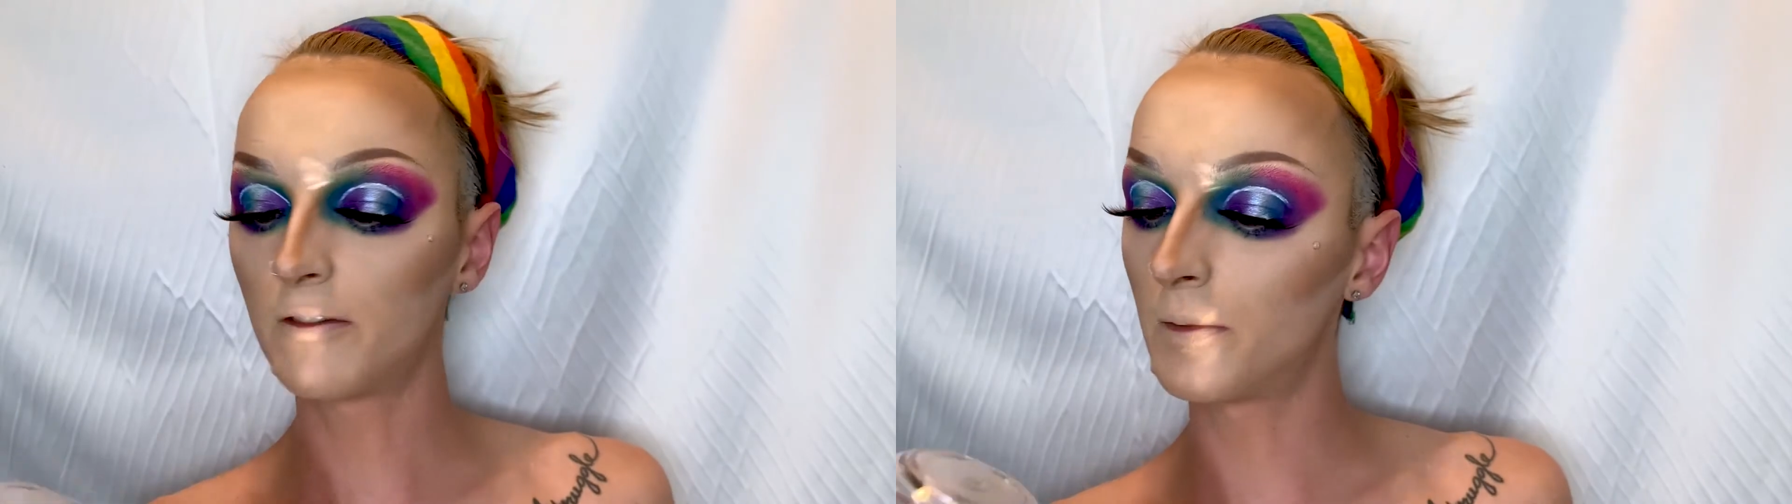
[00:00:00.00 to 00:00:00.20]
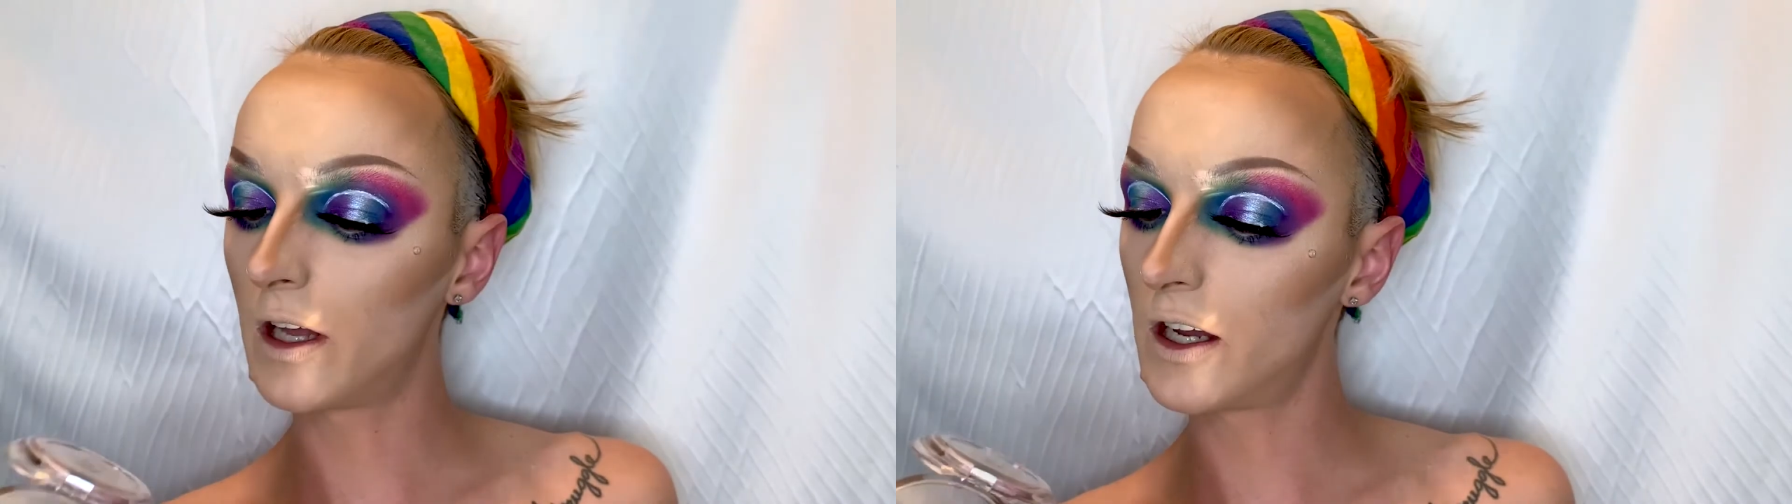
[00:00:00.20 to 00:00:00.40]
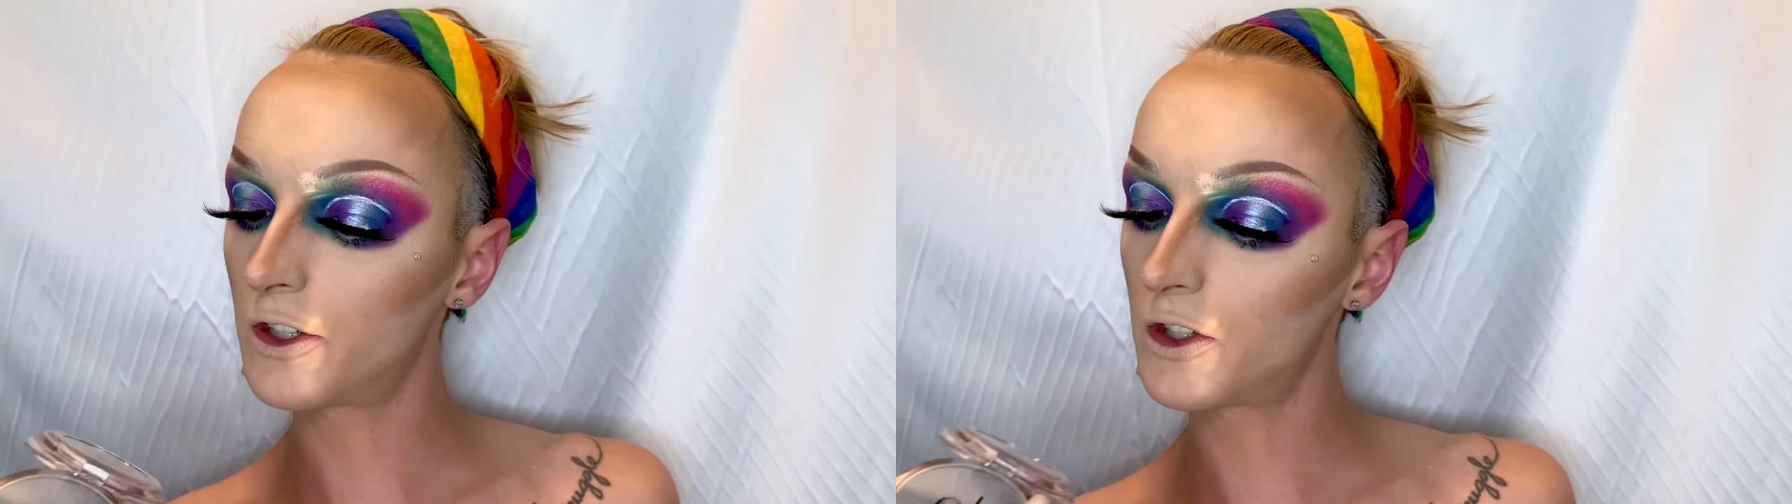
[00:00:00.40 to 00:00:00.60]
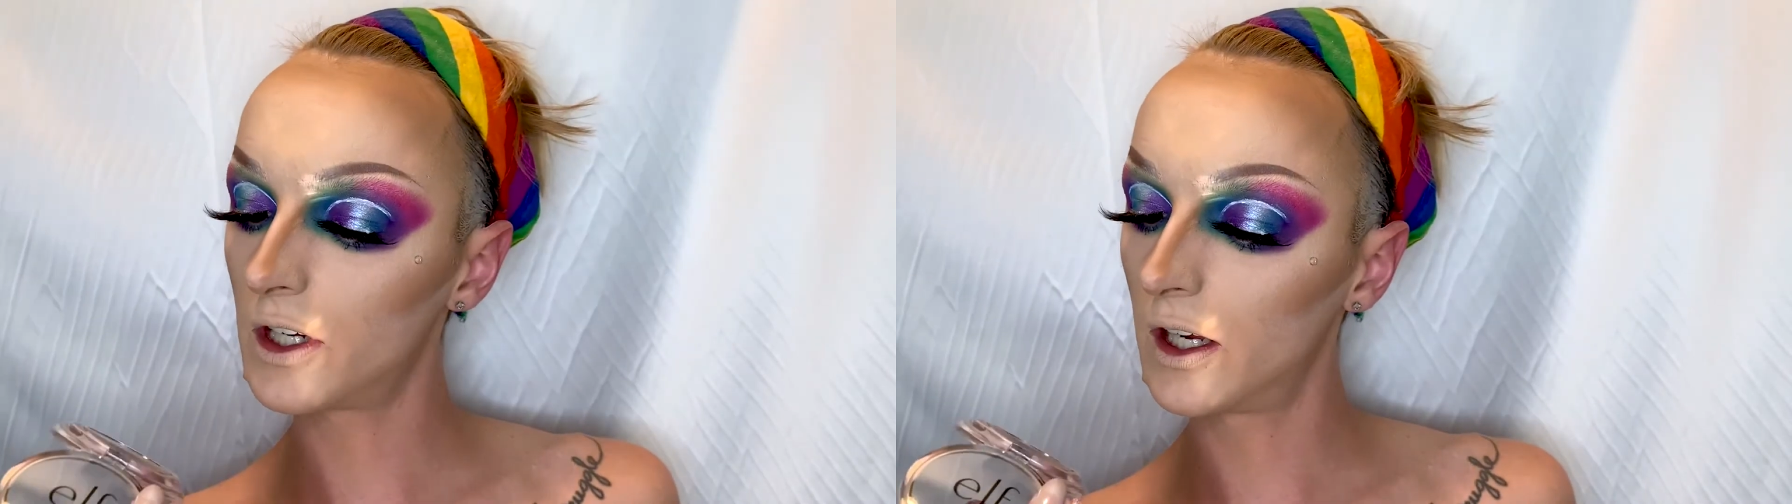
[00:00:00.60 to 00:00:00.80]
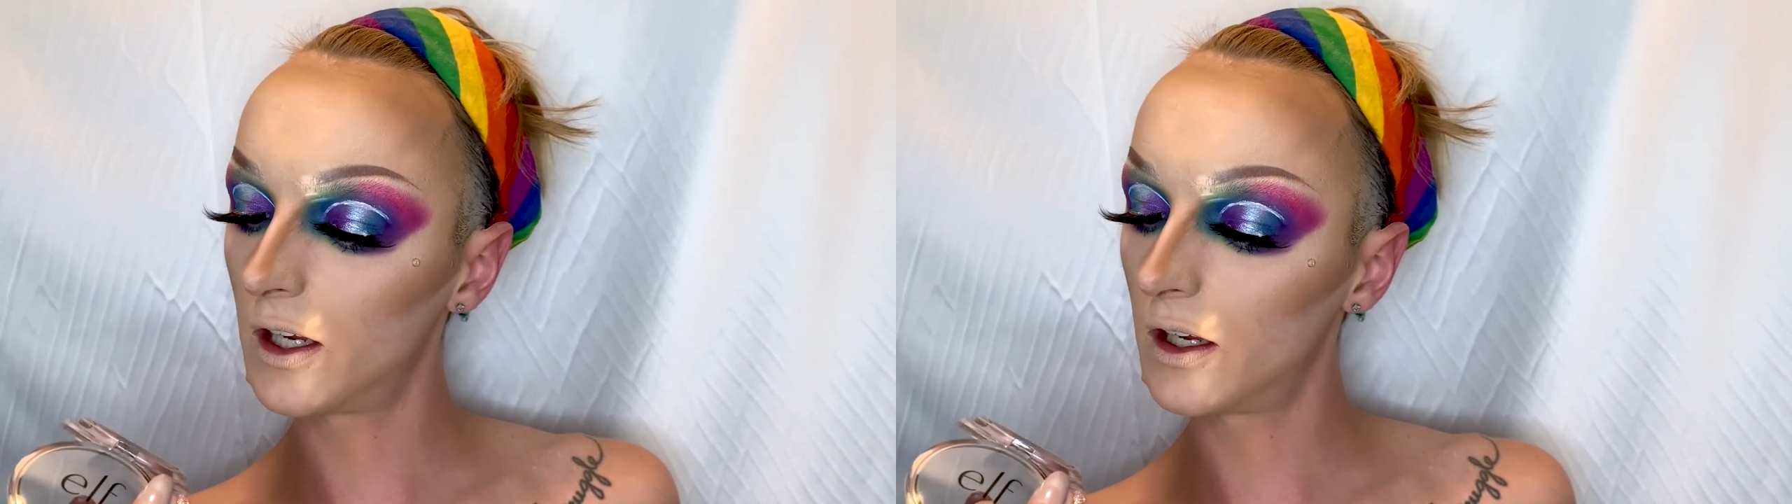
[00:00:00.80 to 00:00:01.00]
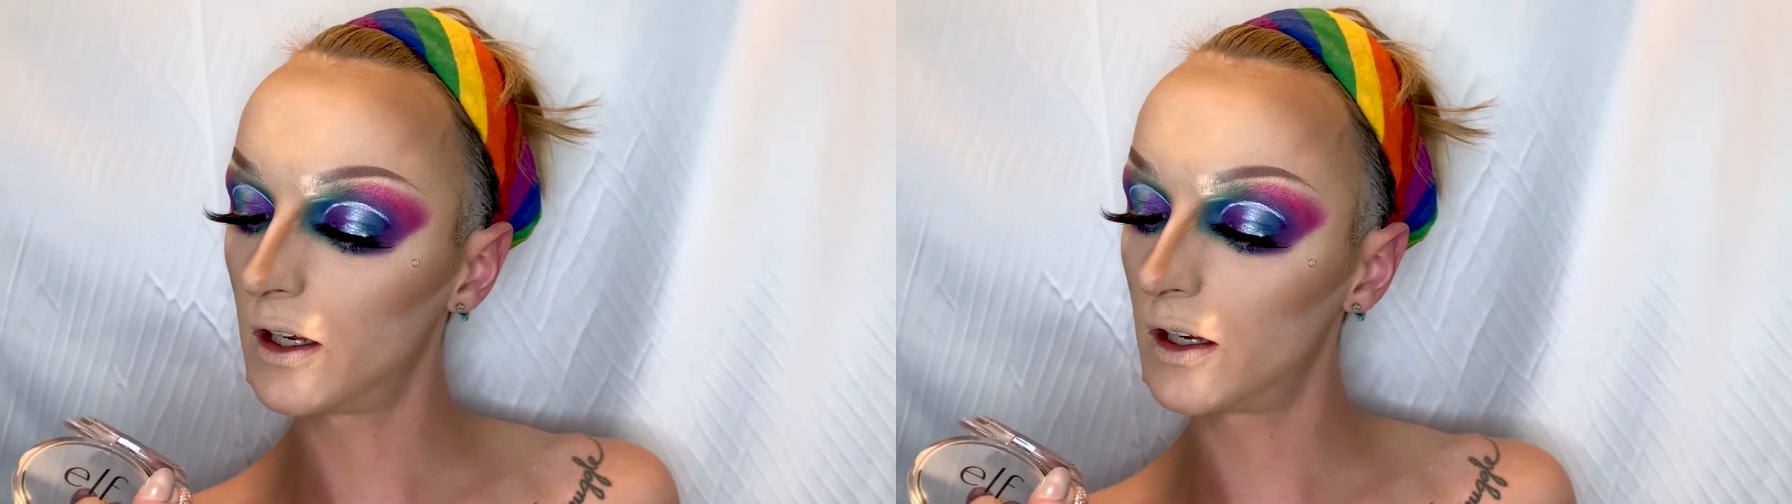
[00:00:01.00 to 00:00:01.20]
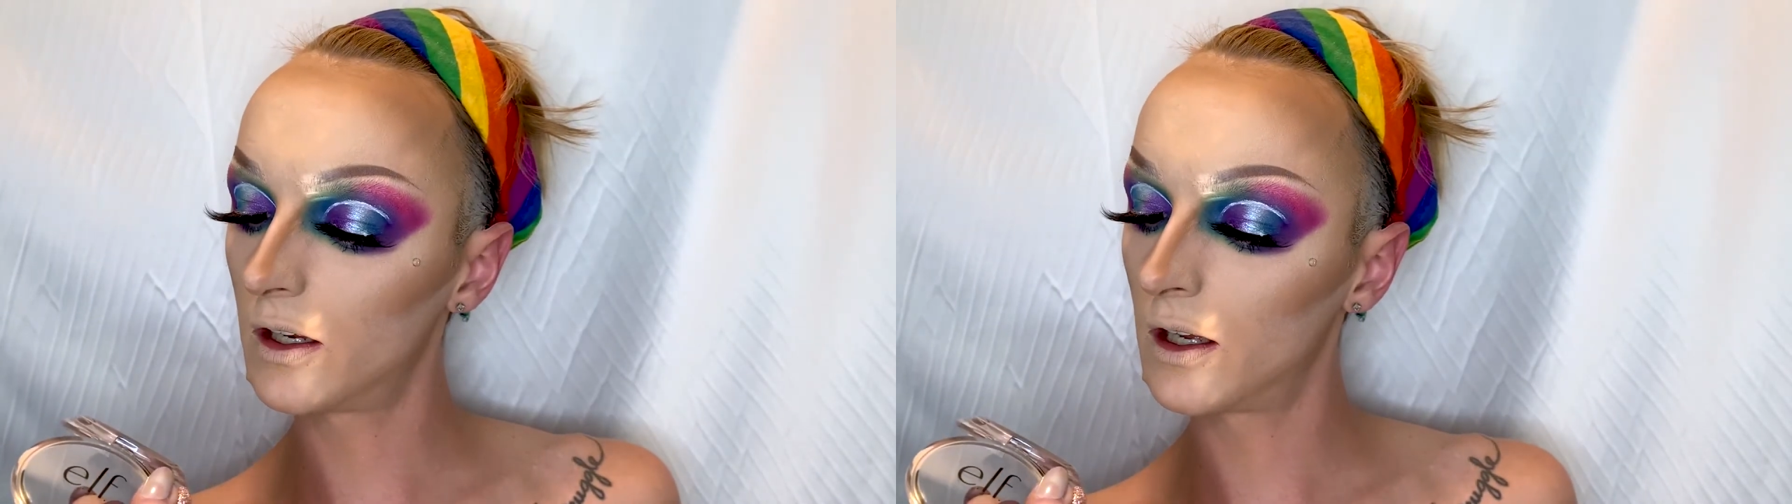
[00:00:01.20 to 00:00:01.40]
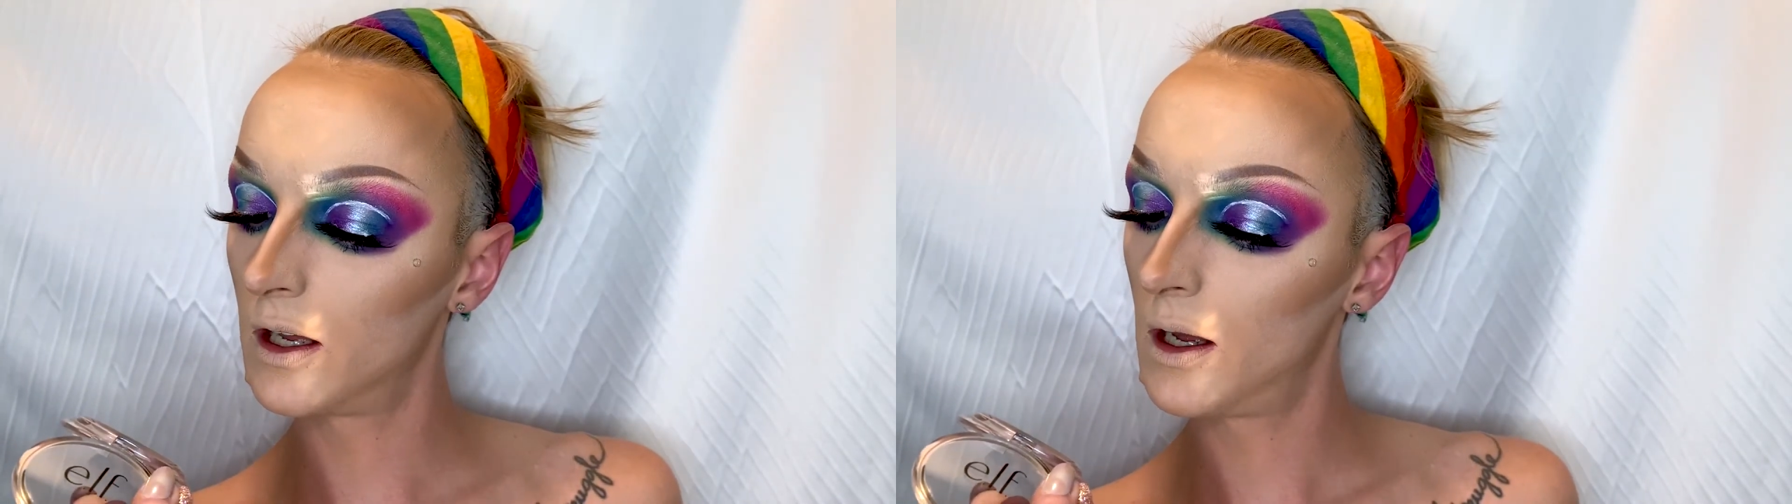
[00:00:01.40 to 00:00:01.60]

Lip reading: blush in